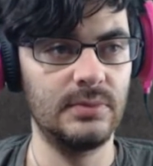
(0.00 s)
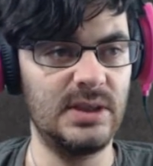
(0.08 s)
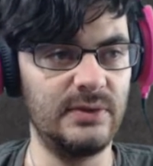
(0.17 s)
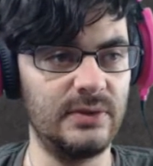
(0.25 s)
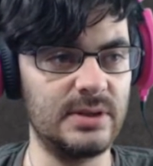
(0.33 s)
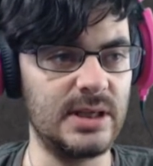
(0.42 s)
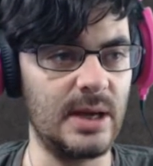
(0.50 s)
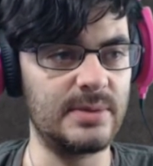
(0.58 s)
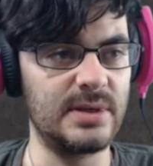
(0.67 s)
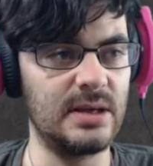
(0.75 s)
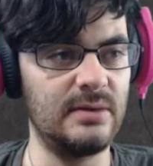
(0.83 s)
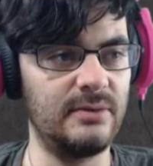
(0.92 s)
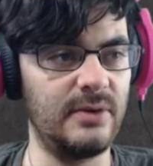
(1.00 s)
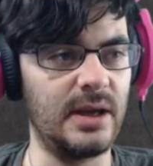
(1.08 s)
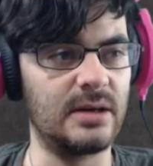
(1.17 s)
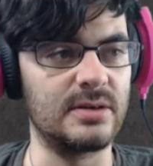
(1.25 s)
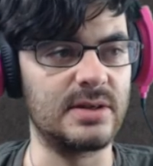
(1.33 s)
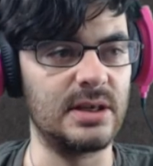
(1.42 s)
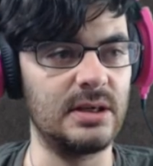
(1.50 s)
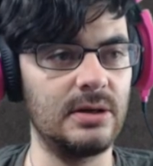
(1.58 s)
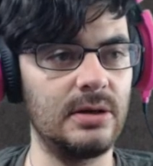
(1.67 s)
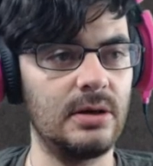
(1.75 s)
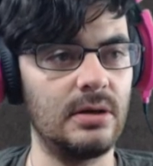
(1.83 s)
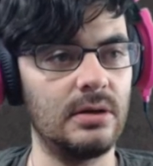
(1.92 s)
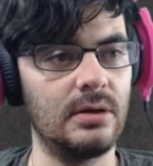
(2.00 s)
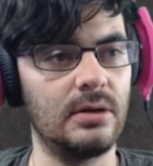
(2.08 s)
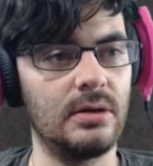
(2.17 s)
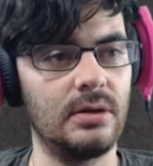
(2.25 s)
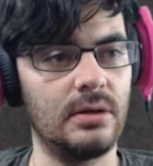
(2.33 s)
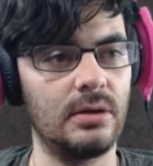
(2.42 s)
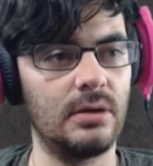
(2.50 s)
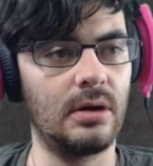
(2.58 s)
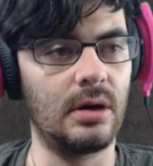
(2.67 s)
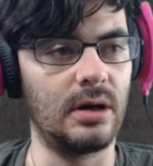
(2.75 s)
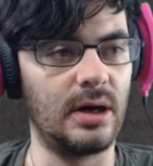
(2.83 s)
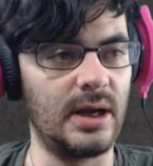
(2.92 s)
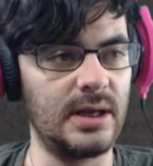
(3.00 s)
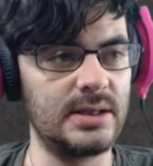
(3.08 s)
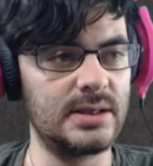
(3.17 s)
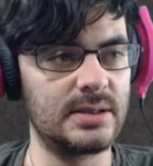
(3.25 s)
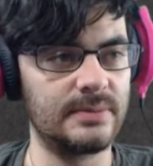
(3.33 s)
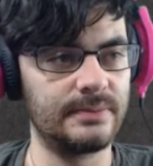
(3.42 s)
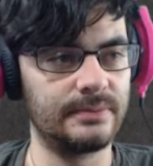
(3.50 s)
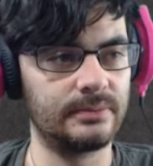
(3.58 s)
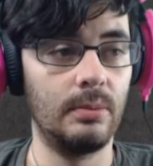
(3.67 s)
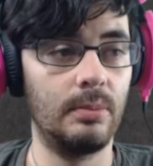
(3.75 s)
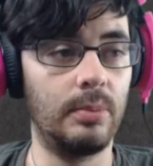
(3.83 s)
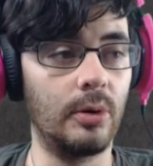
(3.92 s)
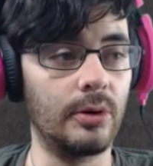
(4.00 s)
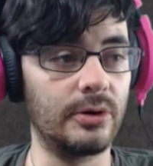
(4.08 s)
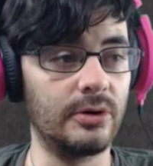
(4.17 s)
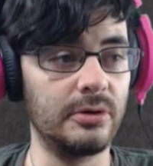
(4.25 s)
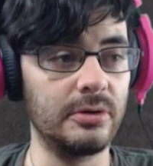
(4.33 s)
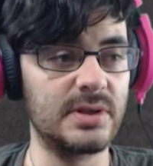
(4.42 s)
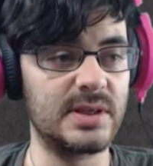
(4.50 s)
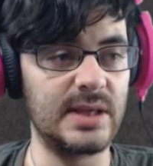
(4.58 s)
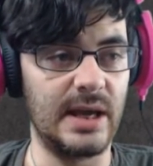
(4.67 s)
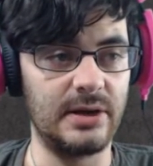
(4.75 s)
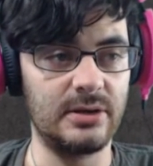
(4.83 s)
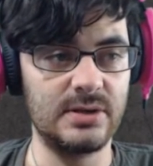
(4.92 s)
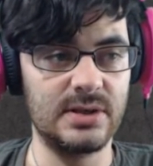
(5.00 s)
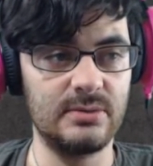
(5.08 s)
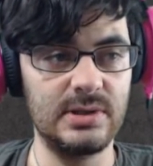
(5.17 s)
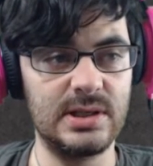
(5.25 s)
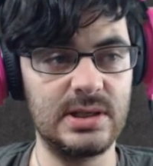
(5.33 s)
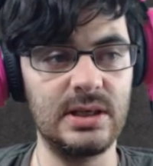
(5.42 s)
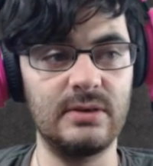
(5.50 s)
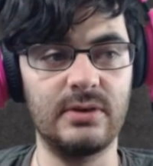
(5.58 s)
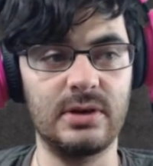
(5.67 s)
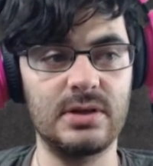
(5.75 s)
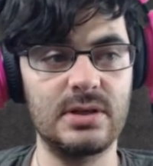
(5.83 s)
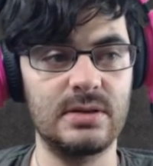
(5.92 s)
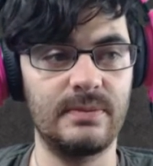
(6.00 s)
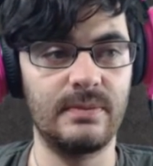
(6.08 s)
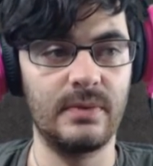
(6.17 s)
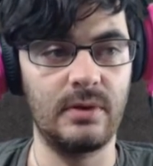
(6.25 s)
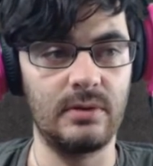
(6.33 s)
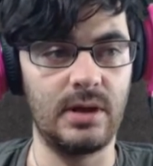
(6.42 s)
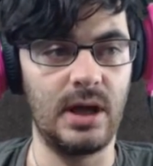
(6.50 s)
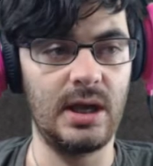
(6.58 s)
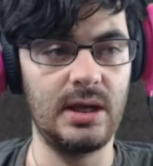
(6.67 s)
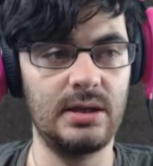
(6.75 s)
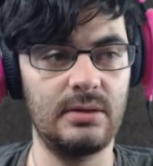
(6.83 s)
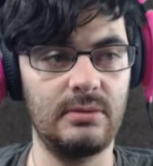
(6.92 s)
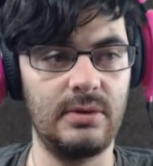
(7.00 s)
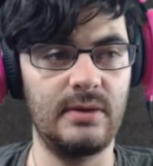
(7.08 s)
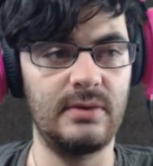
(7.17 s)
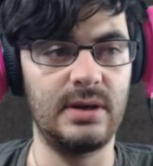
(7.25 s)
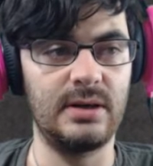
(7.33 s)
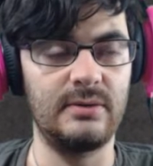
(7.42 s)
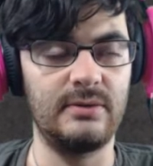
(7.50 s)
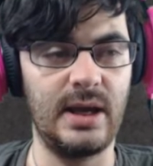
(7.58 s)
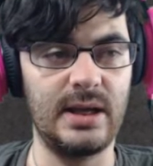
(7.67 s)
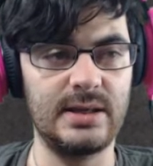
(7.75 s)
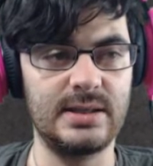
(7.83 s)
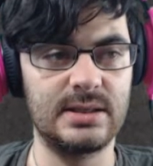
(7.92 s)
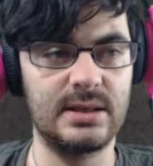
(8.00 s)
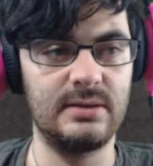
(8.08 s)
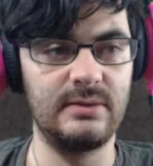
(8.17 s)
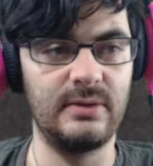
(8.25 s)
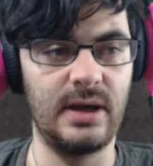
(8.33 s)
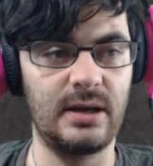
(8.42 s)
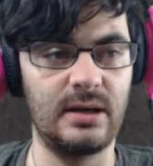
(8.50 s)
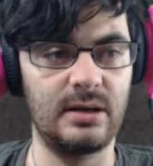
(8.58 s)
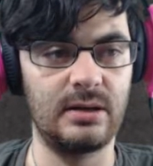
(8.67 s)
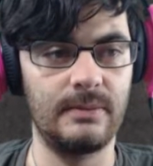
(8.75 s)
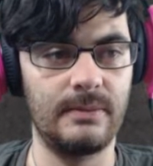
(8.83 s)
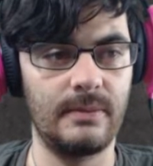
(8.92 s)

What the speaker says: different types of conveyors here. Alright. Portals, senders, and receivers. Okay, we have an advanced conveyor.